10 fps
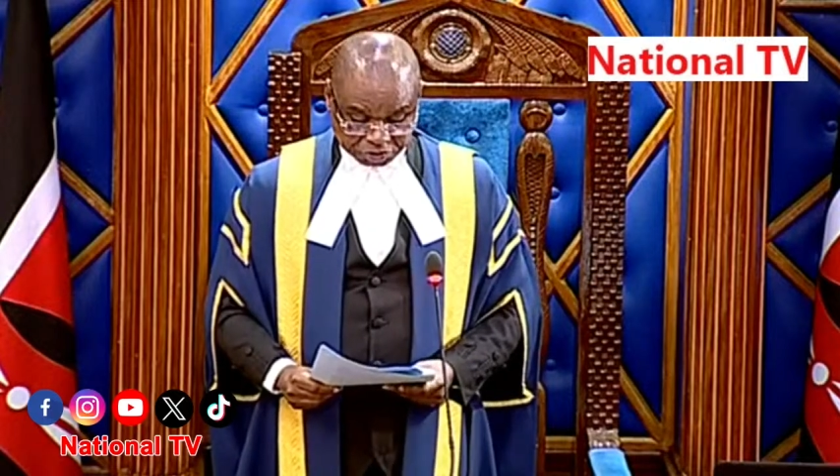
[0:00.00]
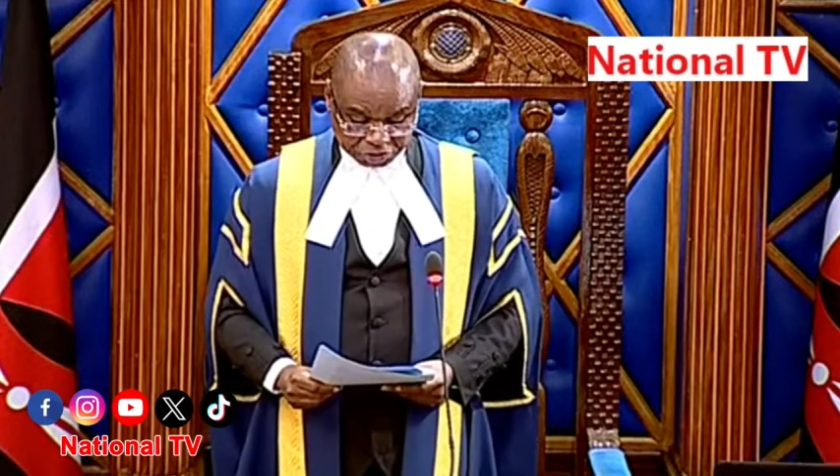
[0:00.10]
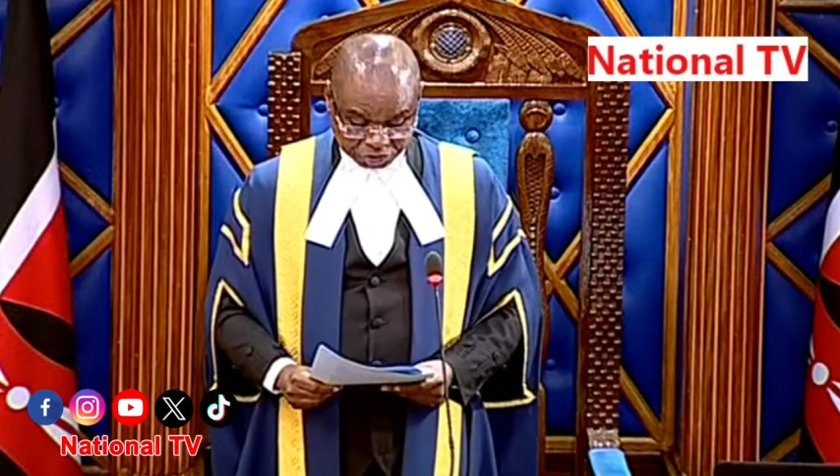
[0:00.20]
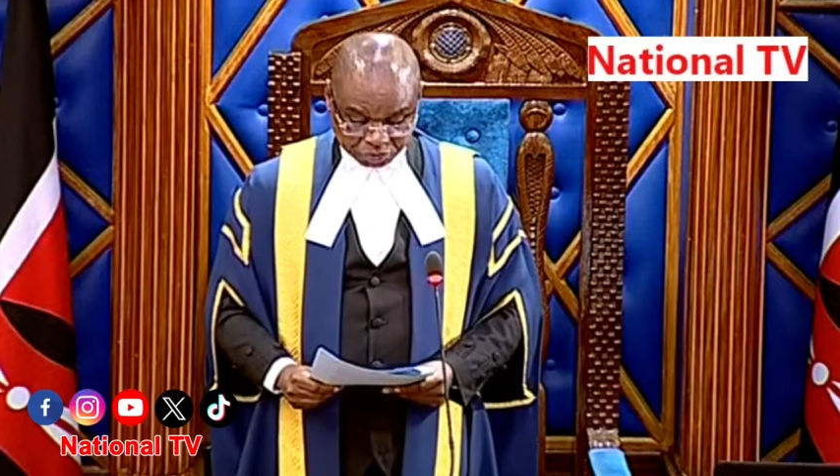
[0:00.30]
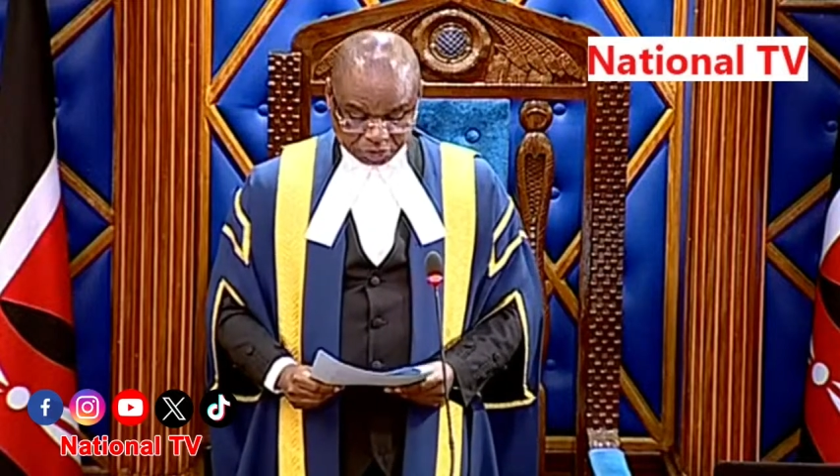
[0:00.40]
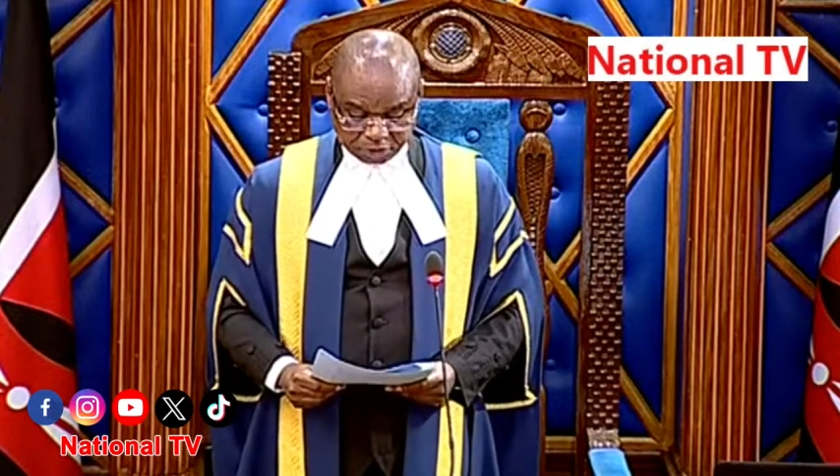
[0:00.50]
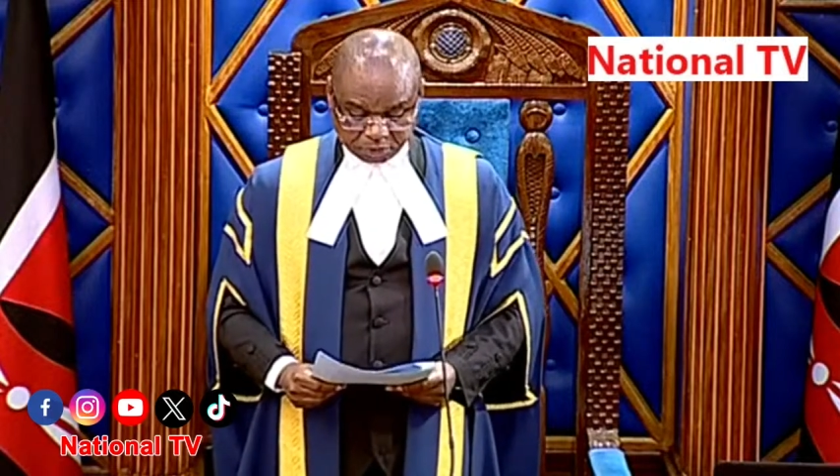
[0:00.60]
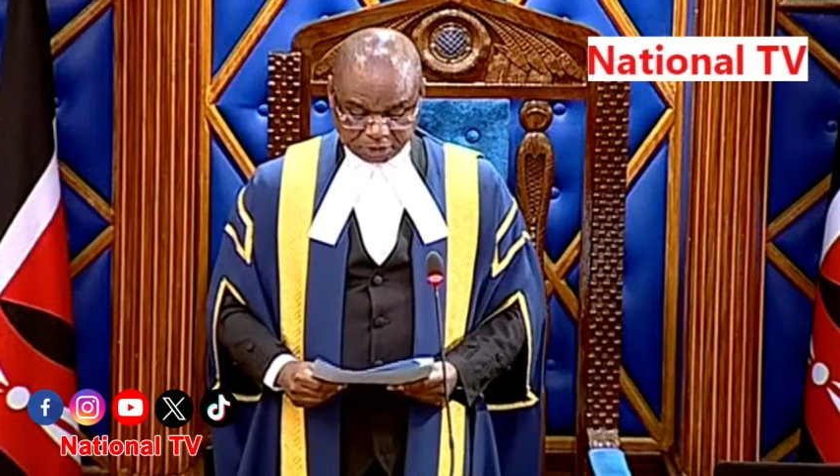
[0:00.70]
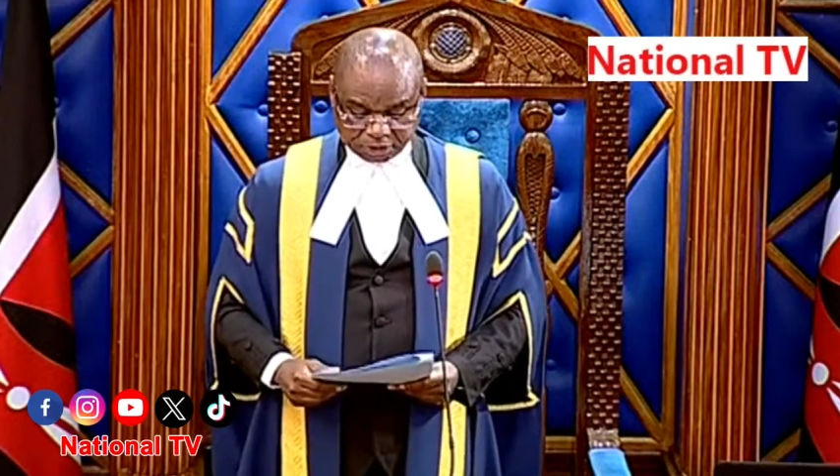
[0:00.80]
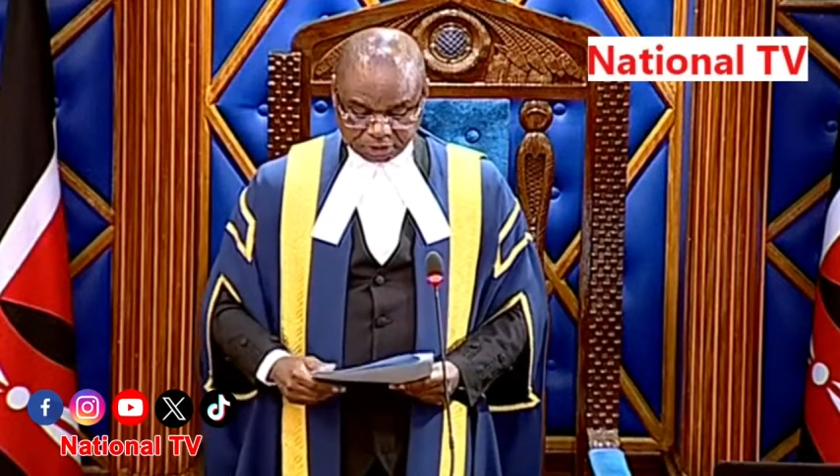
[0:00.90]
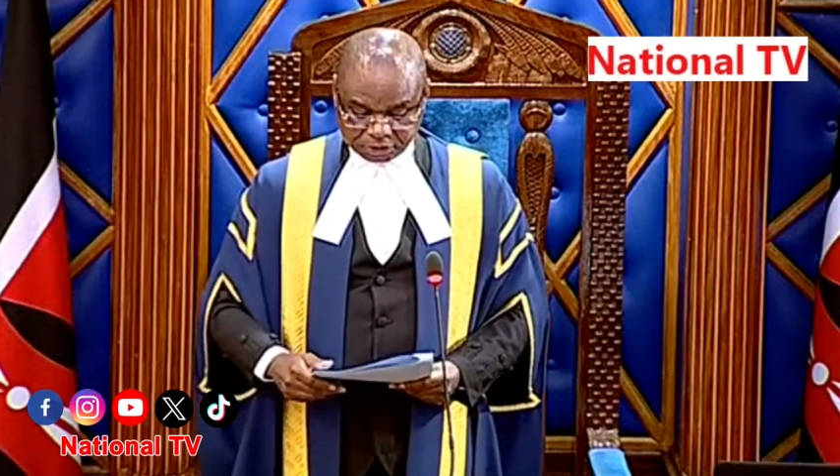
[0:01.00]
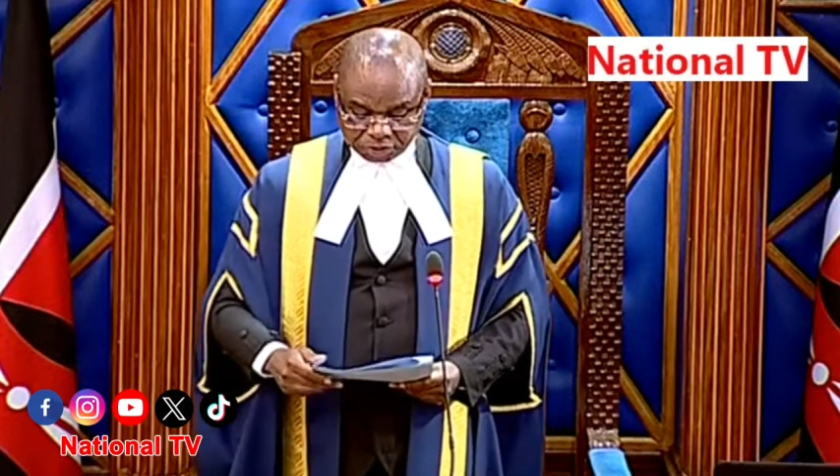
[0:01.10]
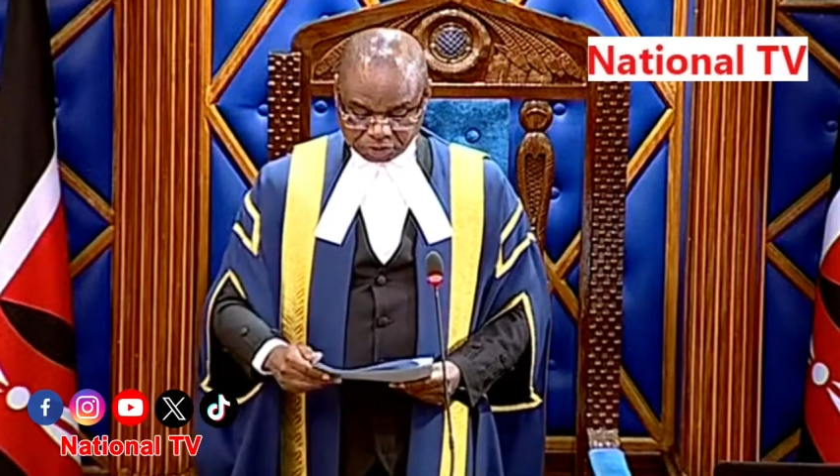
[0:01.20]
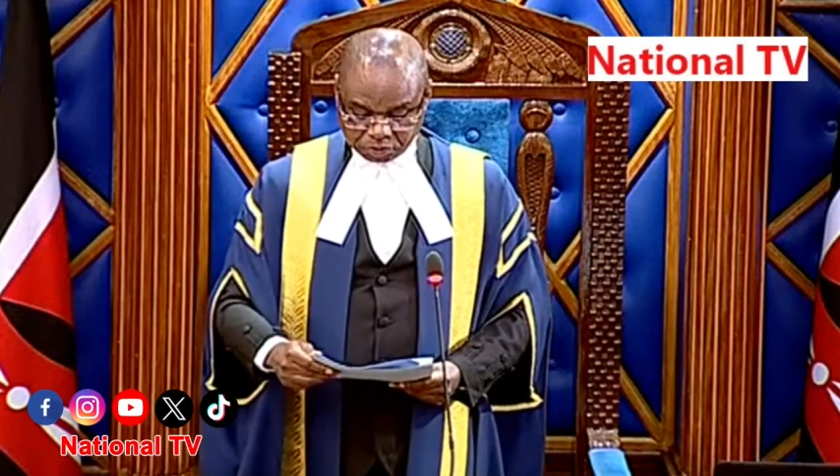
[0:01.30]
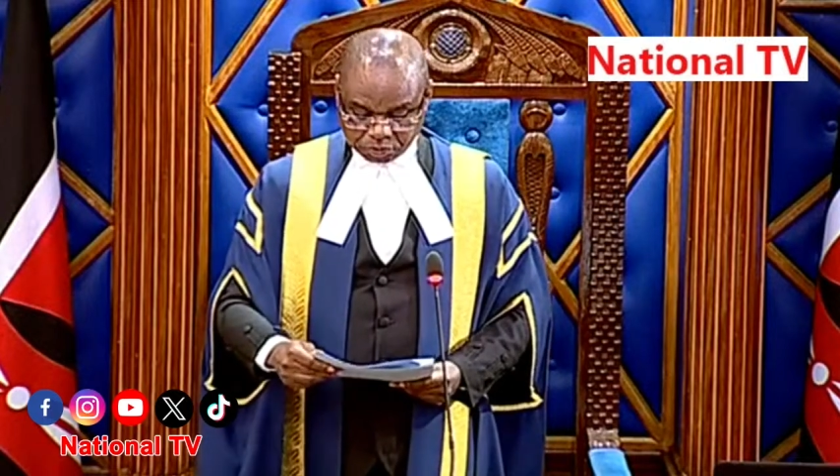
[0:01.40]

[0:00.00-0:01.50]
this ruling will address